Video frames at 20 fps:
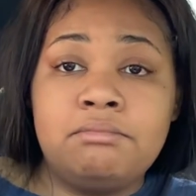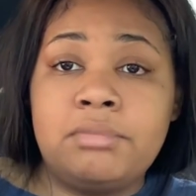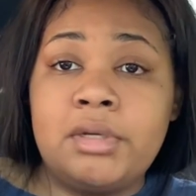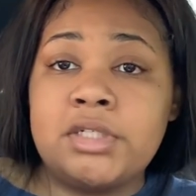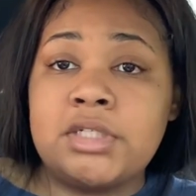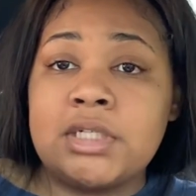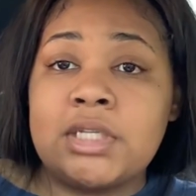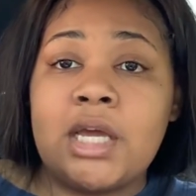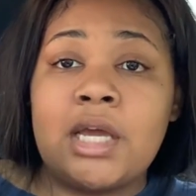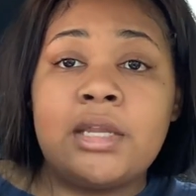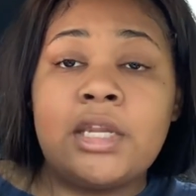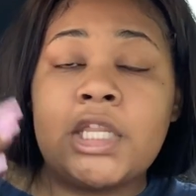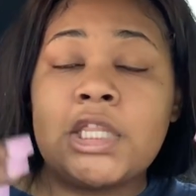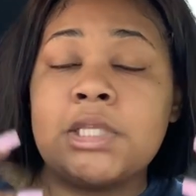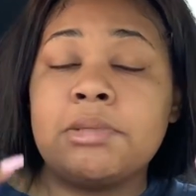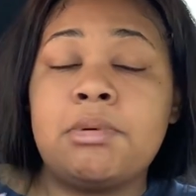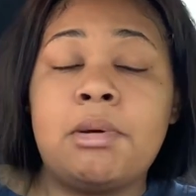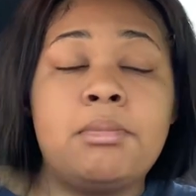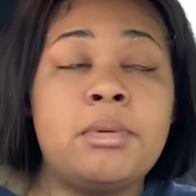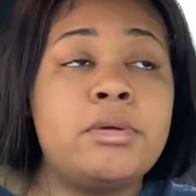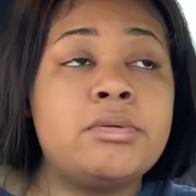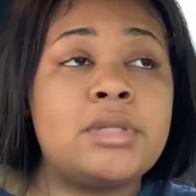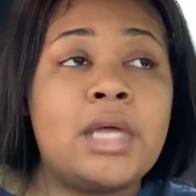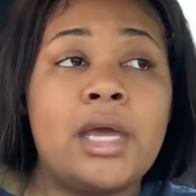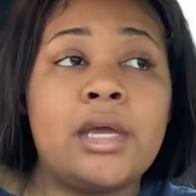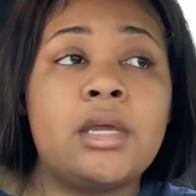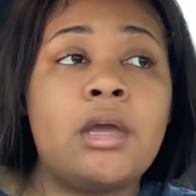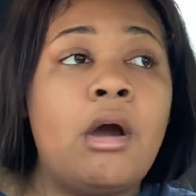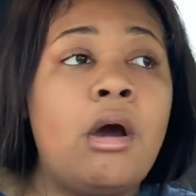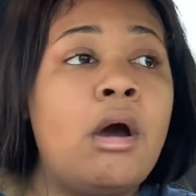It just like nothing. It was
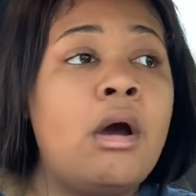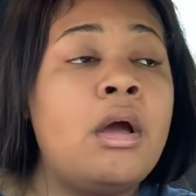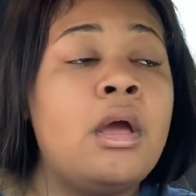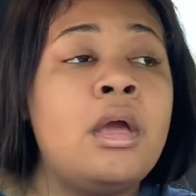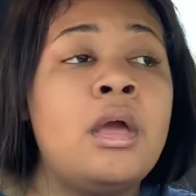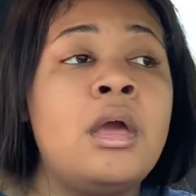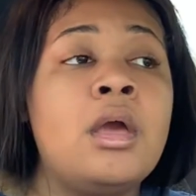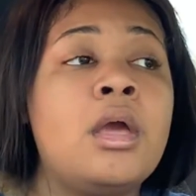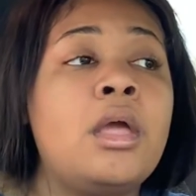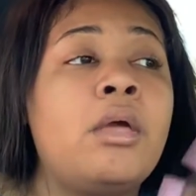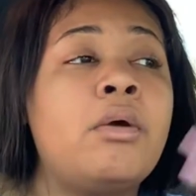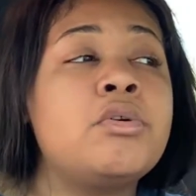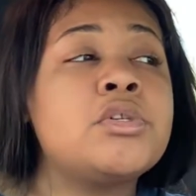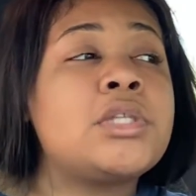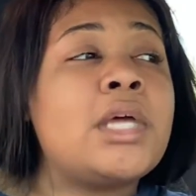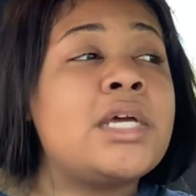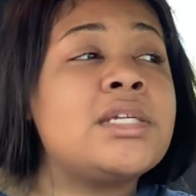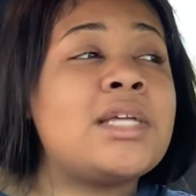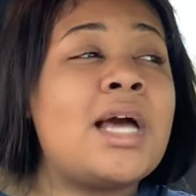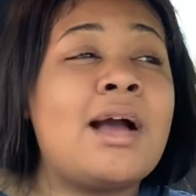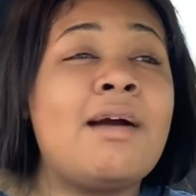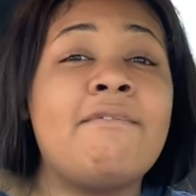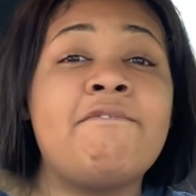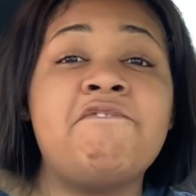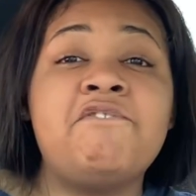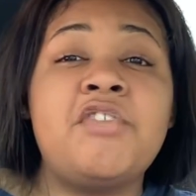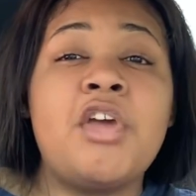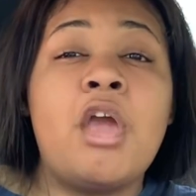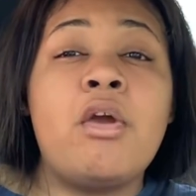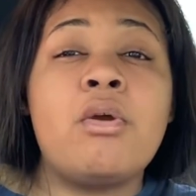like, y'all, it's like a
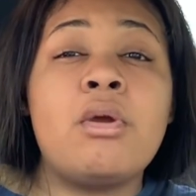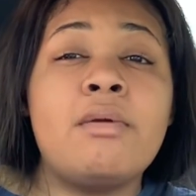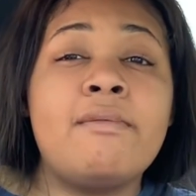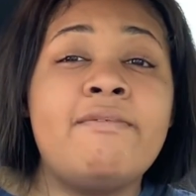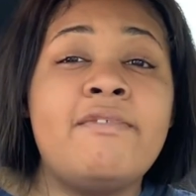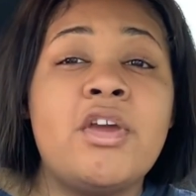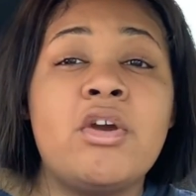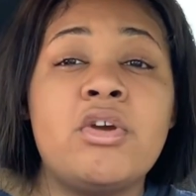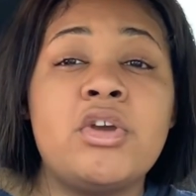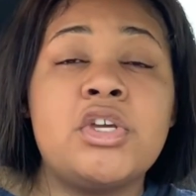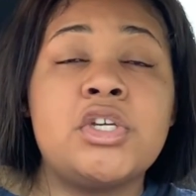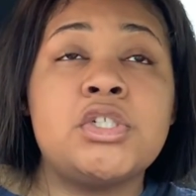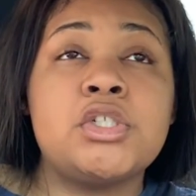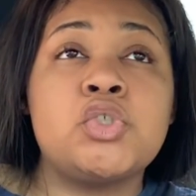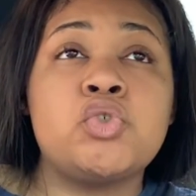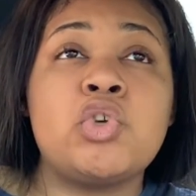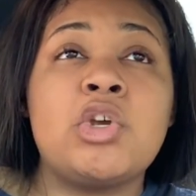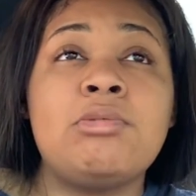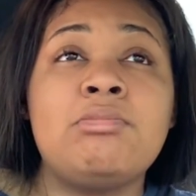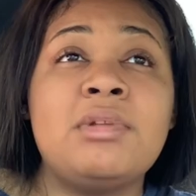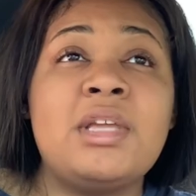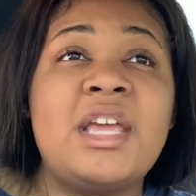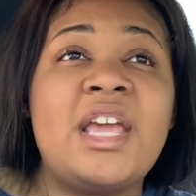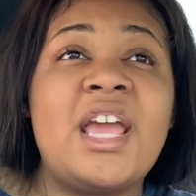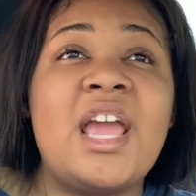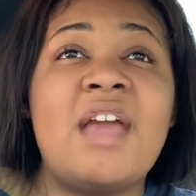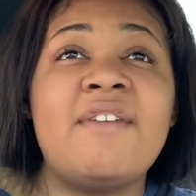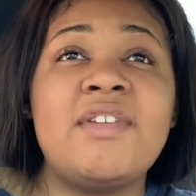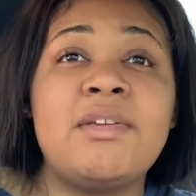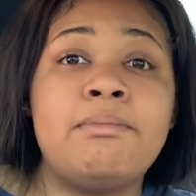very, very extremely
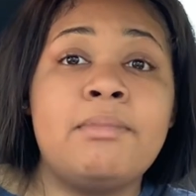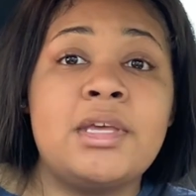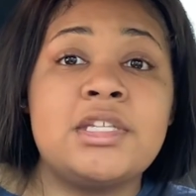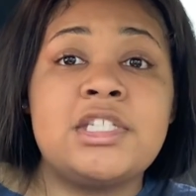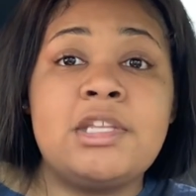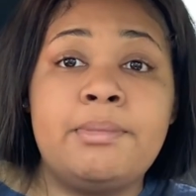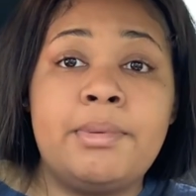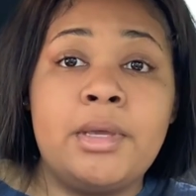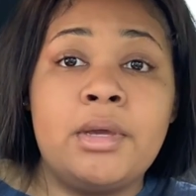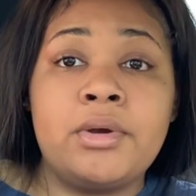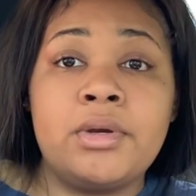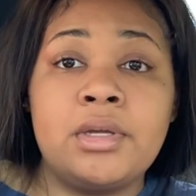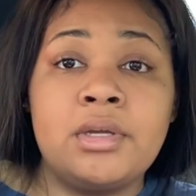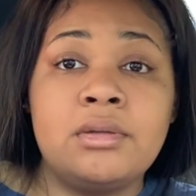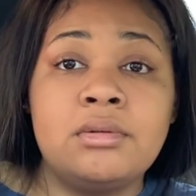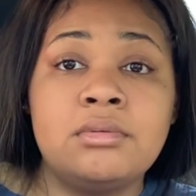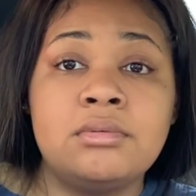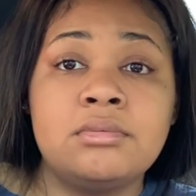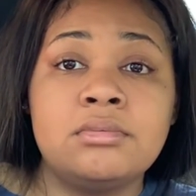heavy, messy period.